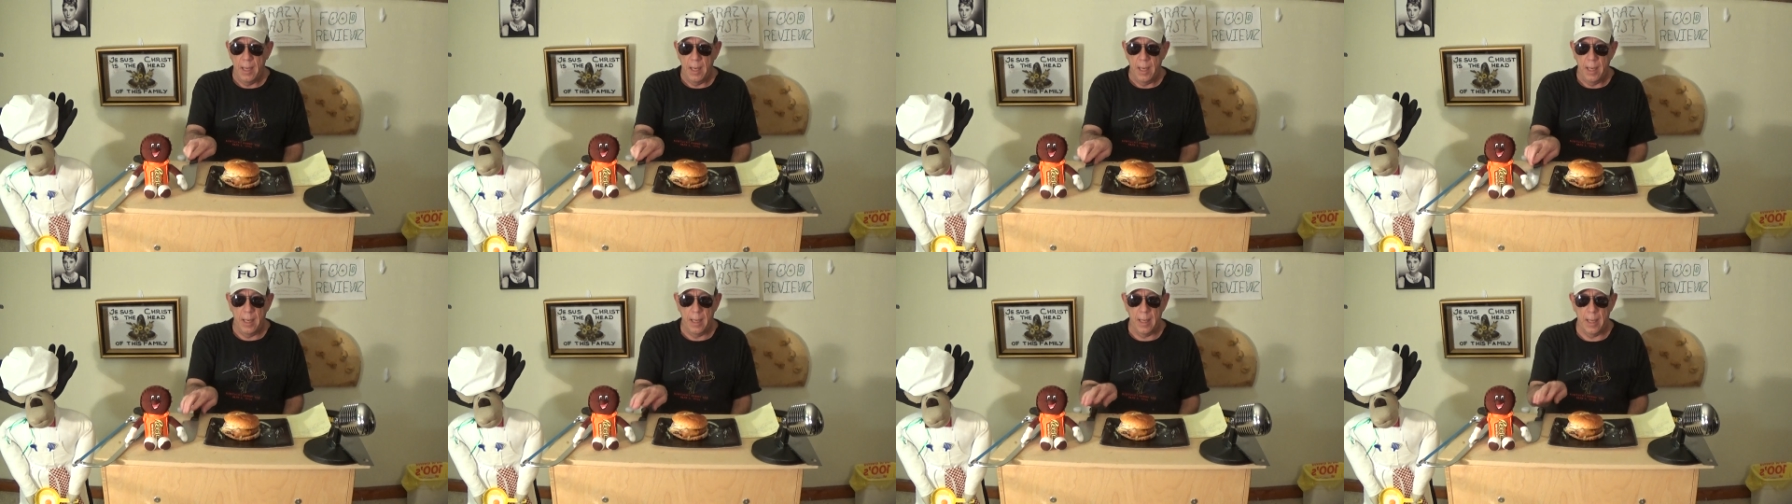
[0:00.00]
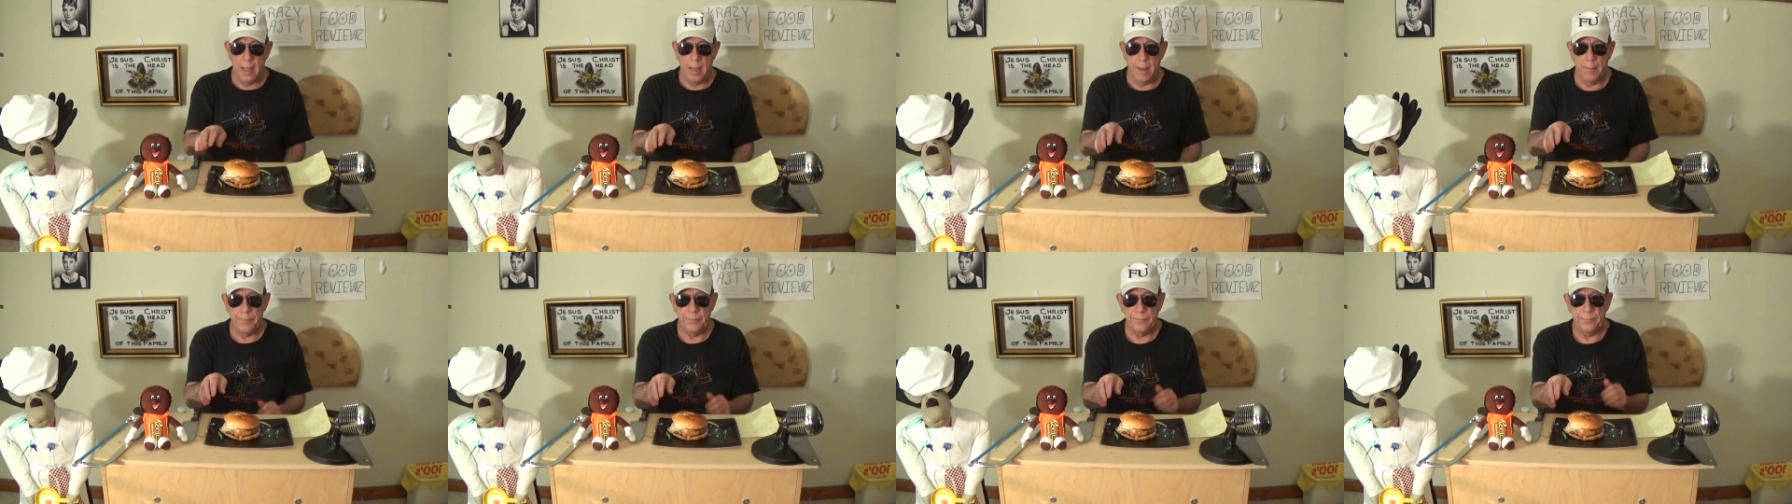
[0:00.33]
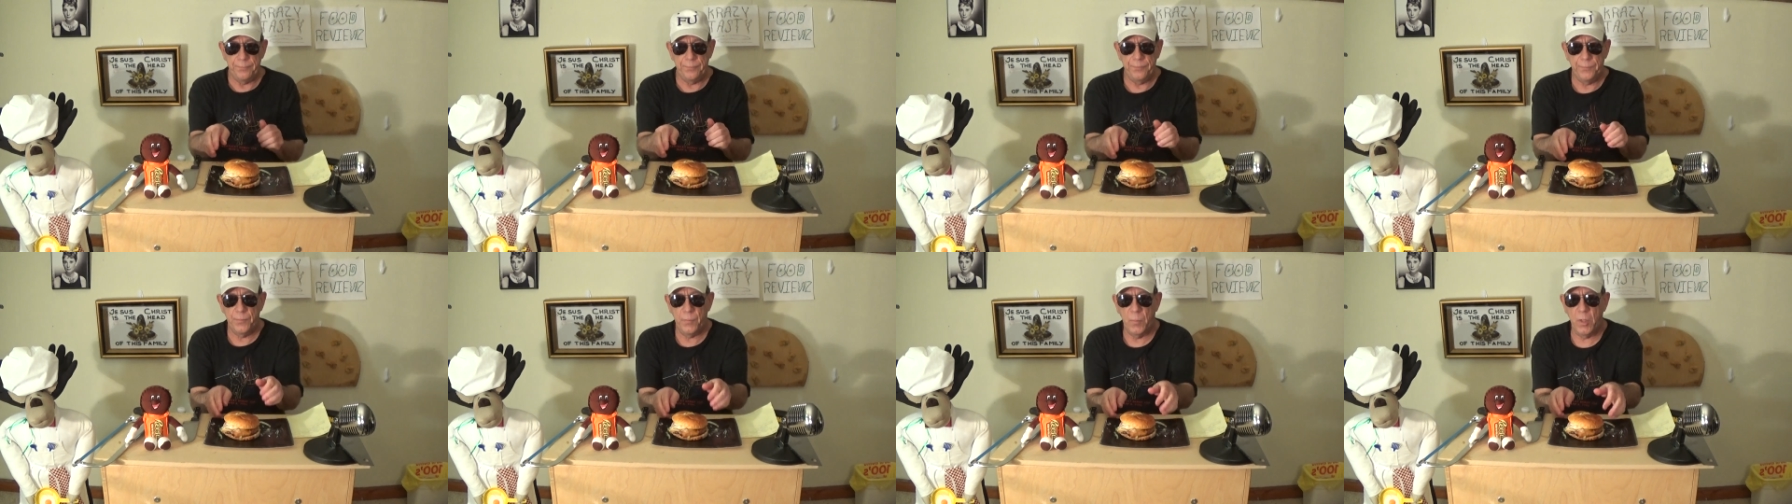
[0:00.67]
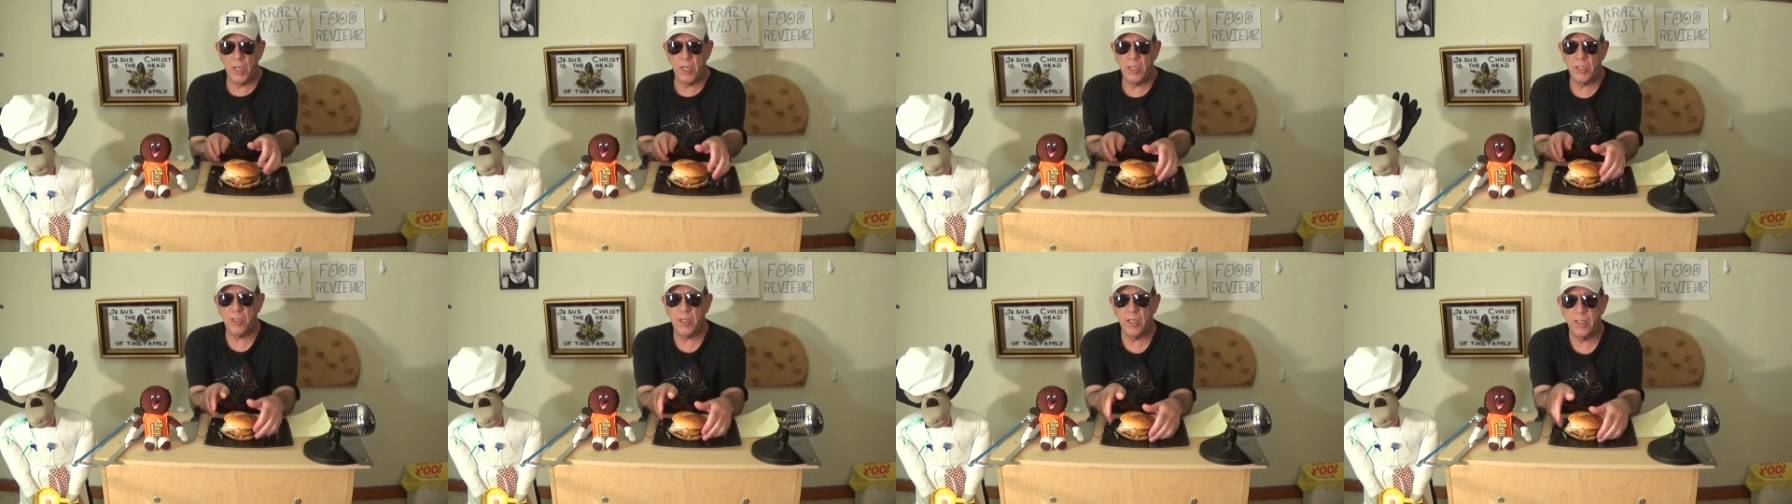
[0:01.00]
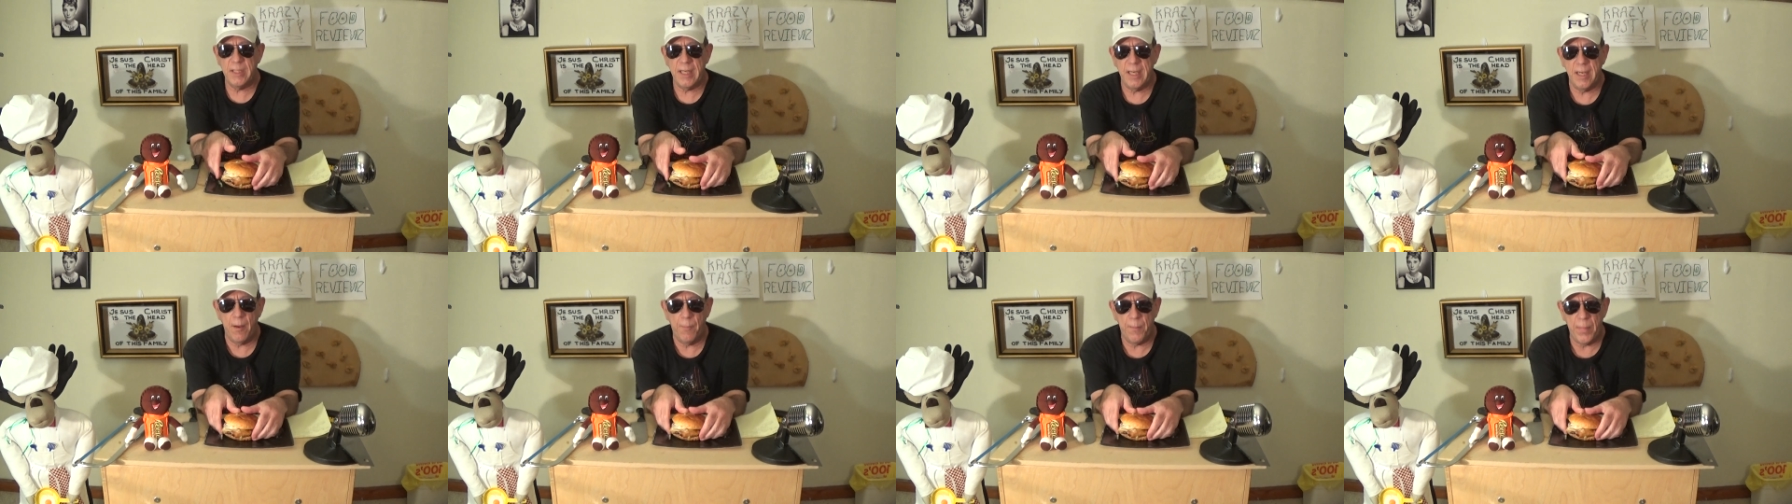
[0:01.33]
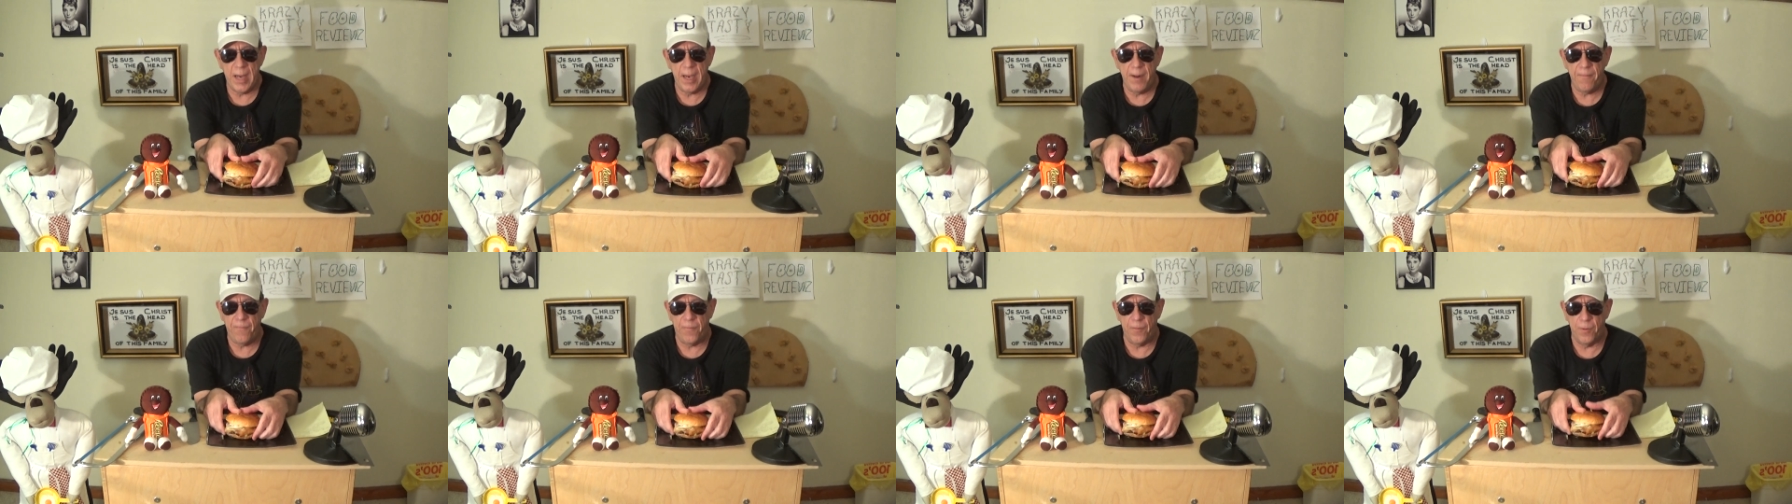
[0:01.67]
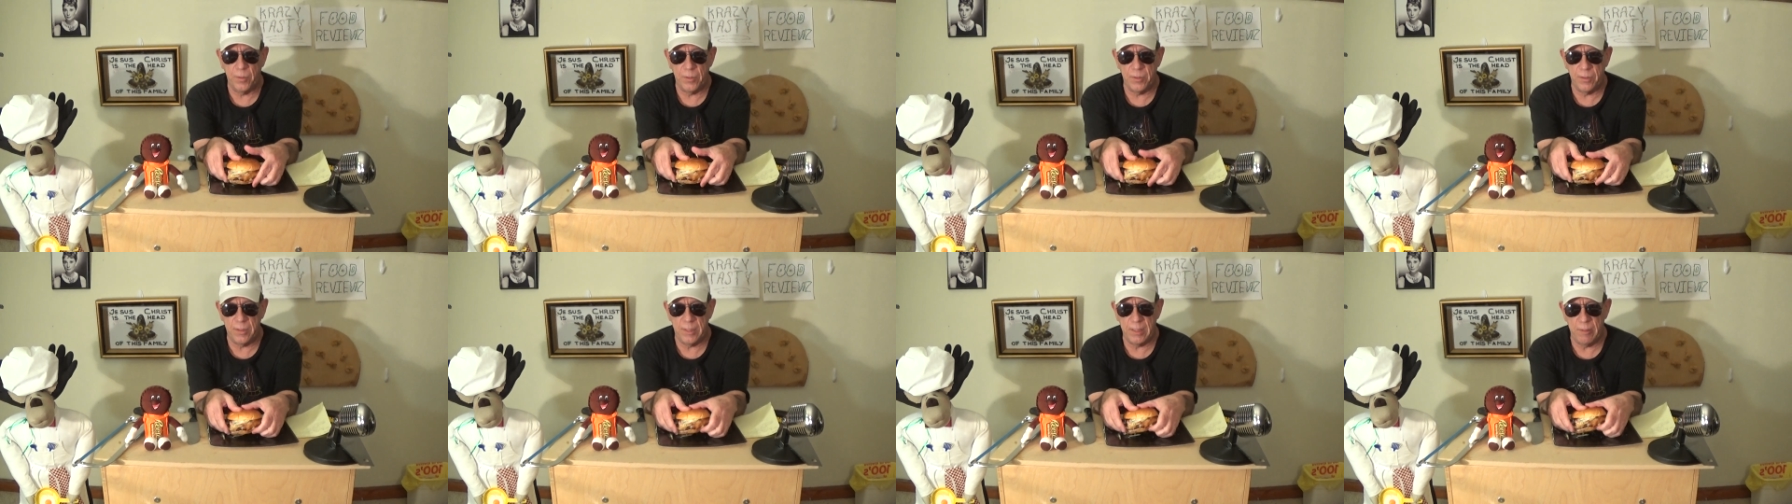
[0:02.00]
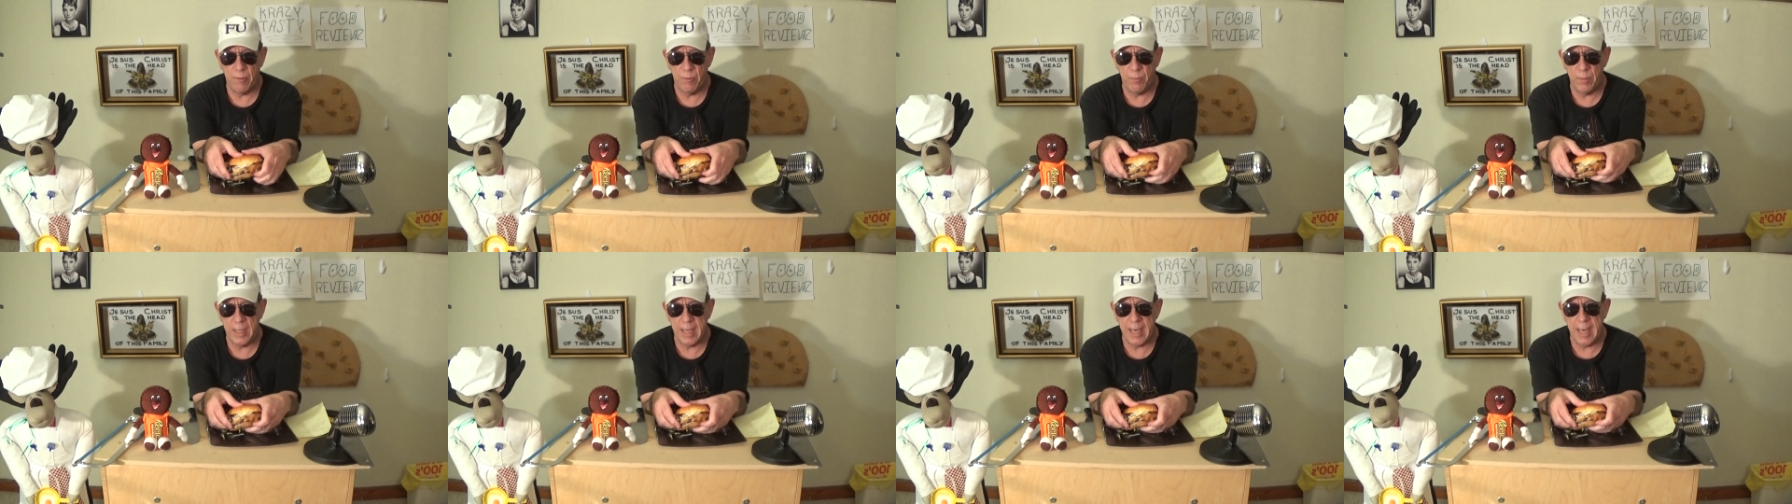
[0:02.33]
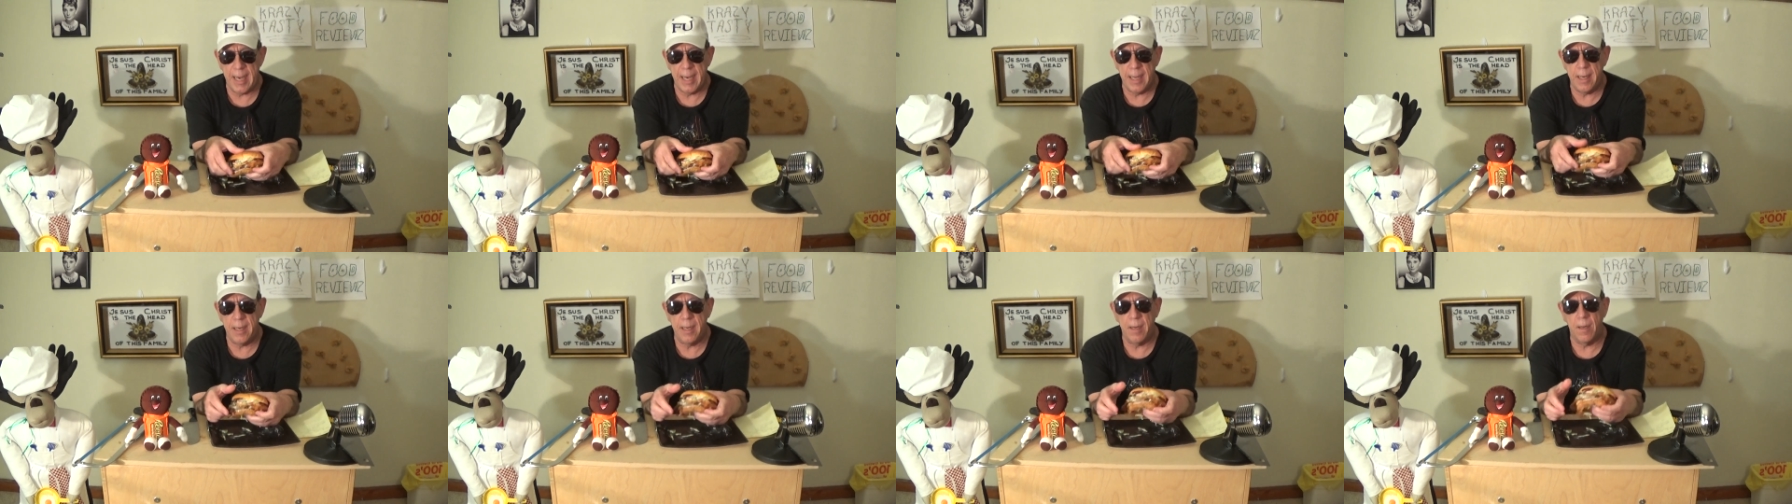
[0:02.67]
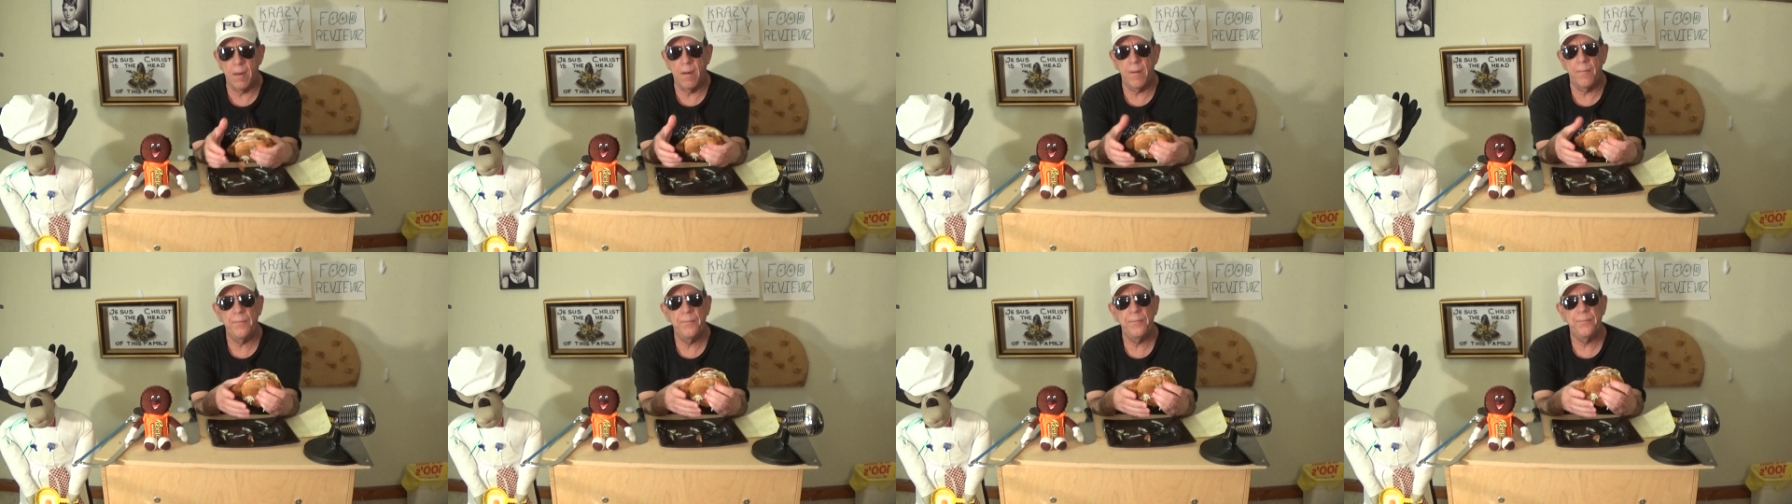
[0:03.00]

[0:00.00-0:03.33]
Um, we're just going to take a bite first and see what we got here.